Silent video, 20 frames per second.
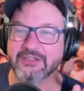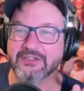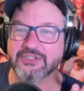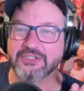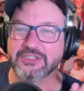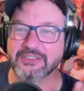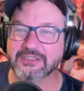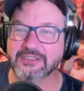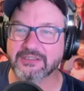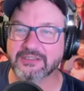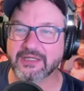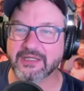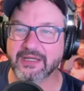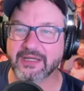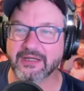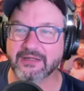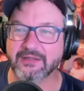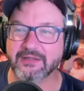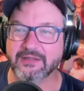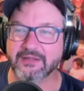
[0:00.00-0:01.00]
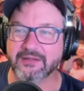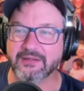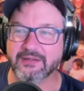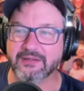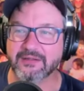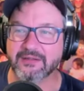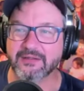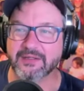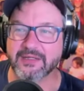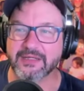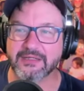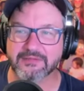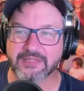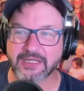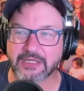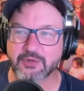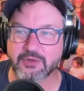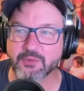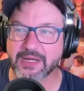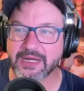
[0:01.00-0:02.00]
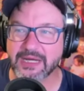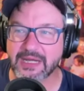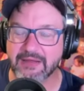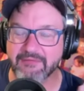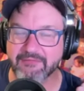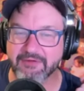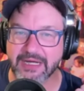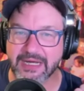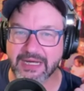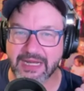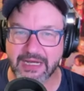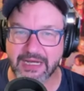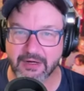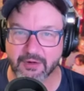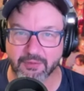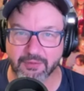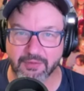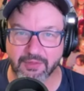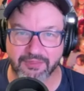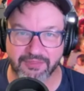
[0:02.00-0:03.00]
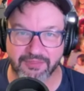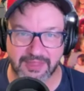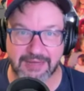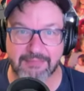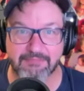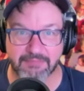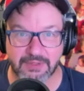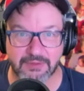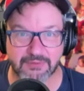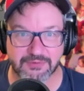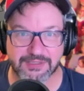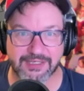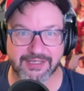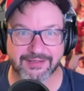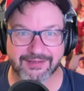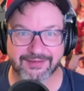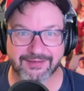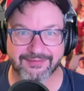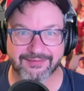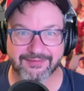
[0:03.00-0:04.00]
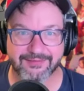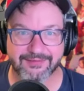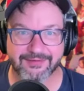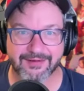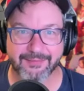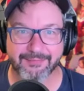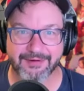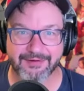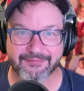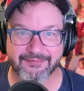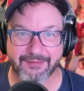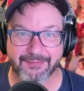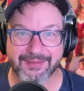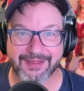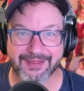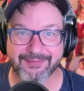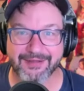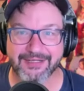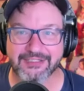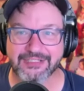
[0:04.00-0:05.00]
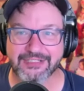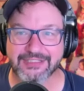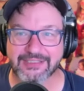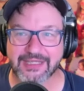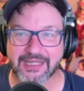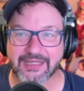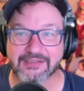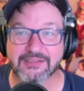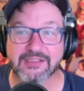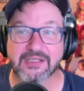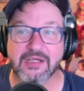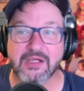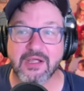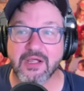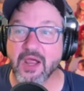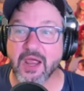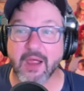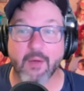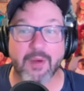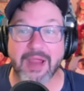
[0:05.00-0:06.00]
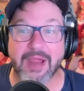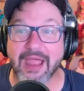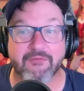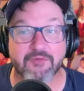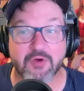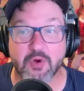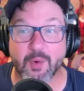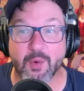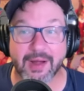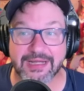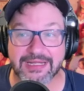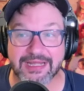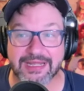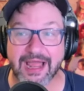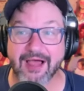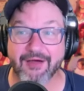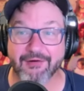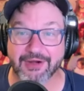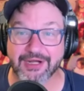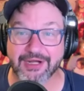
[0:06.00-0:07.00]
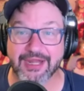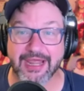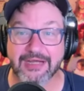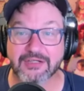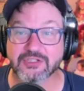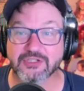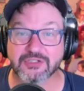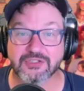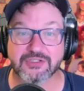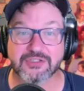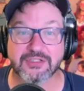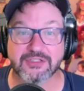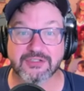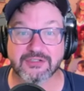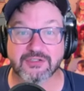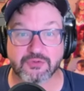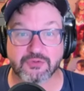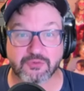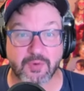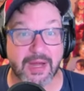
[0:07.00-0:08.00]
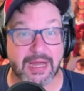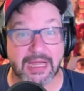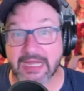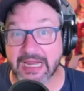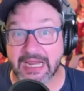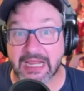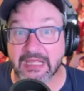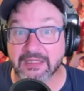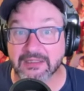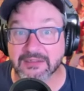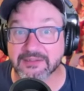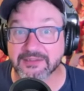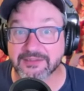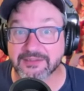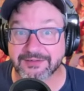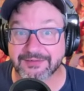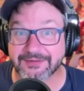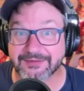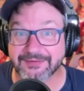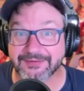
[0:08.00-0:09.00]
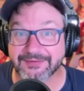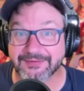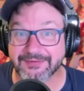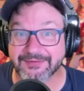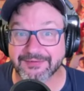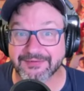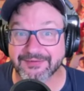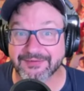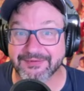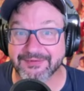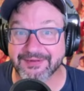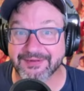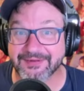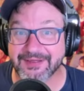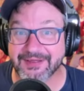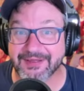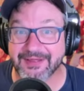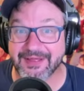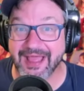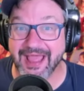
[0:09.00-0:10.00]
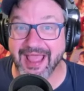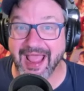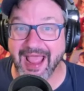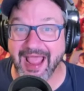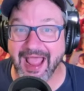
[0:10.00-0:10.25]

she's he's like, you can even hear the theme music coming from him. And she says, and we have no idea how contagious this strain is. And